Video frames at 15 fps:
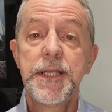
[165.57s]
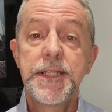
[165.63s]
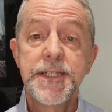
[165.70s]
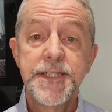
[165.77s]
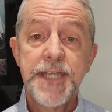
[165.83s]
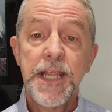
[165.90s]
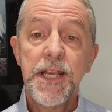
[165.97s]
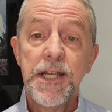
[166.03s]

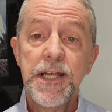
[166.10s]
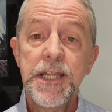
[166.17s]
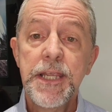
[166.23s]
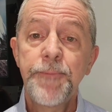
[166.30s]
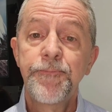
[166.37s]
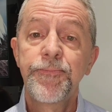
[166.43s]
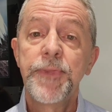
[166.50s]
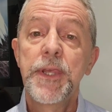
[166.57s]

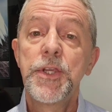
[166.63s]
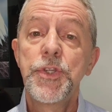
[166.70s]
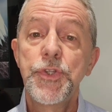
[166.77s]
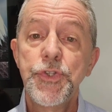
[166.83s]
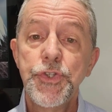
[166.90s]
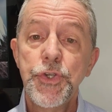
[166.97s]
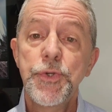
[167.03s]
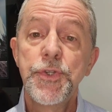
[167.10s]
Secondly,
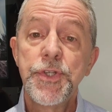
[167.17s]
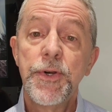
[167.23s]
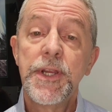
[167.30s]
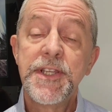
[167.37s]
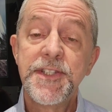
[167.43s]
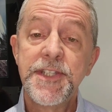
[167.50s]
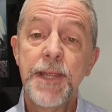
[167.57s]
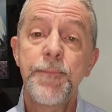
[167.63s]
students are
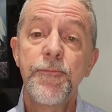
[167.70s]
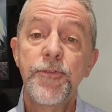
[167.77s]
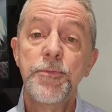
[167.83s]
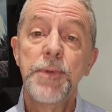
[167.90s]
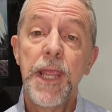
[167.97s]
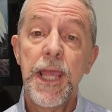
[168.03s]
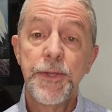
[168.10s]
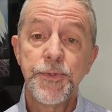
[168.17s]
exempt
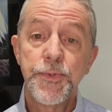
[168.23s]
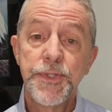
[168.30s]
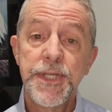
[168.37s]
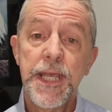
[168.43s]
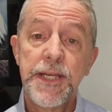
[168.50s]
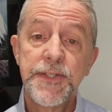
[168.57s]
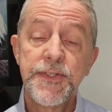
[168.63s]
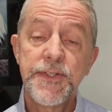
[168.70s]
from council
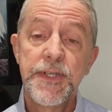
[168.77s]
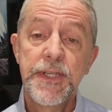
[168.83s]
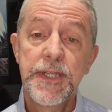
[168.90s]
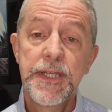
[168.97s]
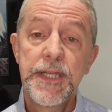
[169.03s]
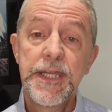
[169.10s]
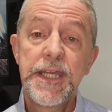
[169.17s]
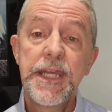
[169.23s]
tax.
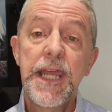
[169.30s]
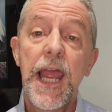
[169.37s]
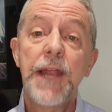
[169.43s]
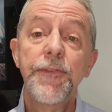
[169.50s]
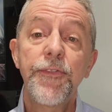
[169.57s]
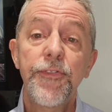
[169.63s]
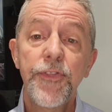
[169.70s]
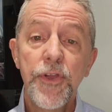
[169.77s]

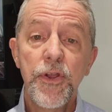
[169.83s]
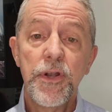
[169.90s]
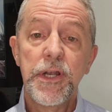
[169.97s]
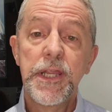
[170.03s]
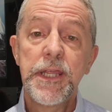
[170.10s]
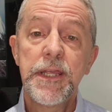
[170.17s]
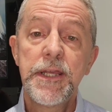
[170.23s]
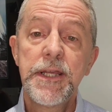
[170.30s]
And
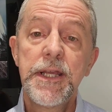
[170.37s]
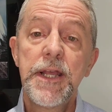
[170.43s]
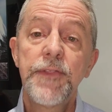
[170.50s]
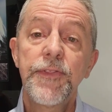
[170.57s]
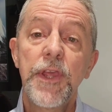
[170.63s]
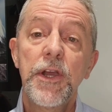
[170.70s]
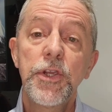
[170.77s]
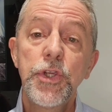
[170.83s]
thirdly,
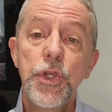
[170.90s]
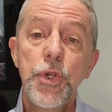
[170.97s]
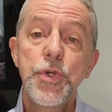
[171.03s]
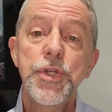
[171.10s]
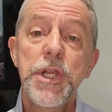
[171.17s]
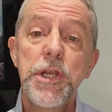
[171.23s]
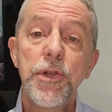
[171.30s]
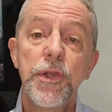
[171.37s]
they are
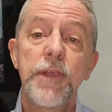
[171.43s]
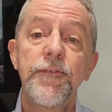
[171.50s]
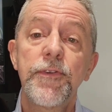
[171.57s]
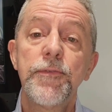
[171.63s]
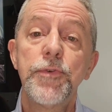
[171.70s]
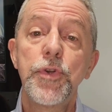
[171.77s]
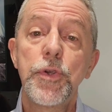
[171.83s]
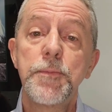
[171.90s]
usually looking for
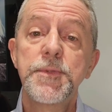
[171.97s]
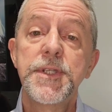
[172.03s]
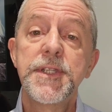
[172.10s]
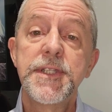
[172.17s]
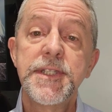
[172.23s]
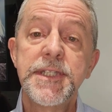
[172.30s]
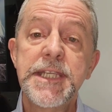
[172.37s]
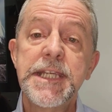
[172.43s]
rooms
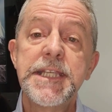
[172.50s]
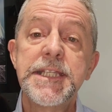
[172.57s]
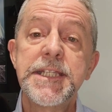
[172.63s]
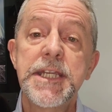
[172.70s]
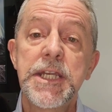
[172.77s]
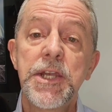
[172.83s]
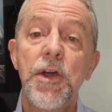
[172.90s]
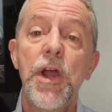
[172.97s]
6
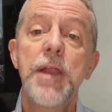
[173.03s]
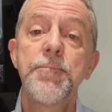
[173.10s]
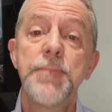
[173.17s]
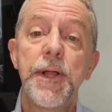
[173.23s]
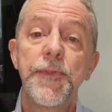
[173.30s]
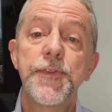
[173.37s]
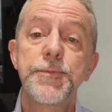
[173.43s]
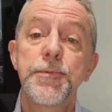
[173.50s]
to 9
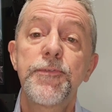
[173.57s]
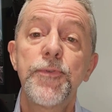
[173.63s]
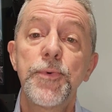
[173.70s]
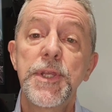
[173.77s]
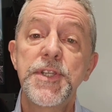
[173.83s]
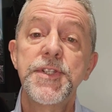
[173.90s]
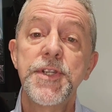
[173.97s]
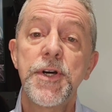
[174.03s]
months before
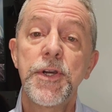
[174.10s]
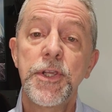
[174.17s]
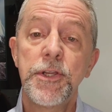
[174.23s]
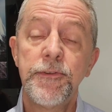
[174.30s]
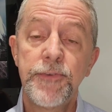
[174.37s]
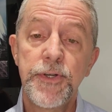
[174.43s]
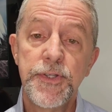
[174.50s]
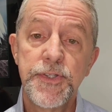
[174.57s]
they start
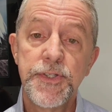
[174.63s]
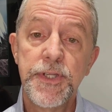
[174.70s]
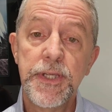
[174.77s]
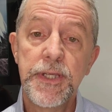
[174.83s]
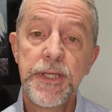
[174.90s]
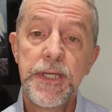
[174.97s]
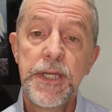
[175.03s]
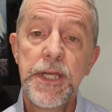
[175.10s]
university,
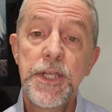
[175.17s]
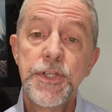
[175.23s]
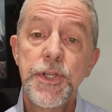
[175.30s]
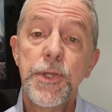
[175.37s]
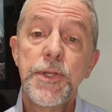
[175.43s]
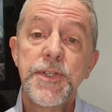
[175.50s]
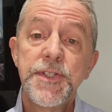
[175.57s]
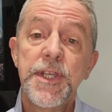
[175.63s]
so
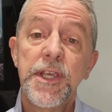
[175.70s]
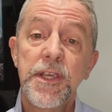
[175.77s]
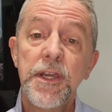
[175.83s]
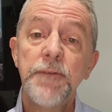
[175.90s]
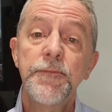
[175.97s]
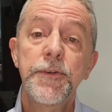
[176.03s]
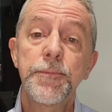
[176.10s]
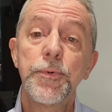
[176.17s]
you can sit
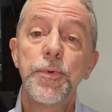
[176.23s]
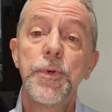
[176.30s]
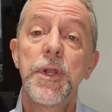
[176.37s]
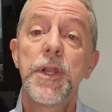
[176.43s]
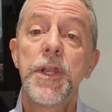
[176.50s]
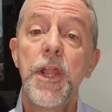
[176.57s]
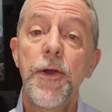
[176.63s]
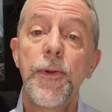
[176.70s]
comfortable
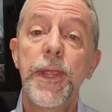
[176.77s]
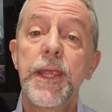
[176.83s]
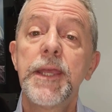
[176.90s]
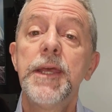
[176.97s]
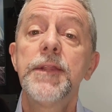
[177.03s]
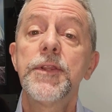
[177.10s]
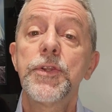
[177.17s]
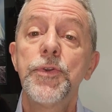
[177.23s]
knowing
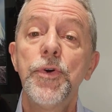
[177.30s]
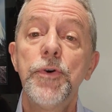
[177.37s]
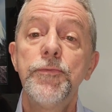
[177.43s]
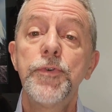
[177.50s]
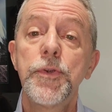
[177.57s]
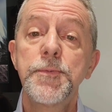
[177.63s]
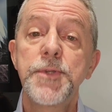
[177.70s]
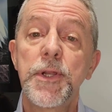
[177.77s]
that your
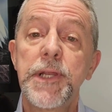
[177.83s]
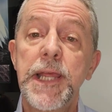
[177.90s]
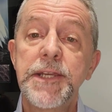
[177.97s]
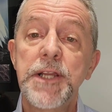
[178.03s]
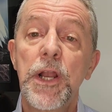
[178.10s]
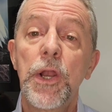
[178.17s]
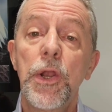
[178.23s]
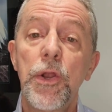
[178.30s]
rooms are
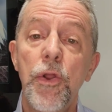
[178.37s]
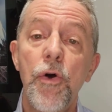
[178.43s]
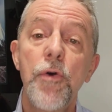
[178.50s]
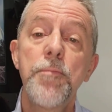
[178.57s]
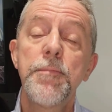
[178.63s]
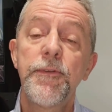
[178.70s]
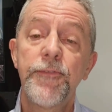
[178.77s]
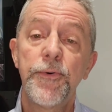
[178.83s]
let
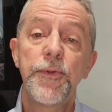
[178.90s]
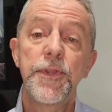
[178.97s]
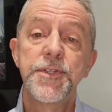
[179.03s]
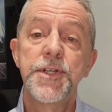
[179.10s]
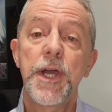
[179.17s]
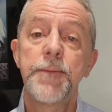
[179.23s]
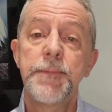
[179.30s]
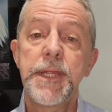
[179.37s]
long before the
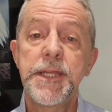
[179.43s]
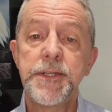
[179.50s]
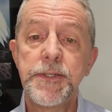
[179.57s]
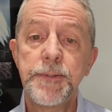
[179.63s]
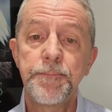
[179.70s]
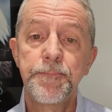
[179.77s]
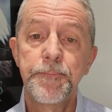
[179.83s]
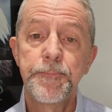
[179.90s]
time needed.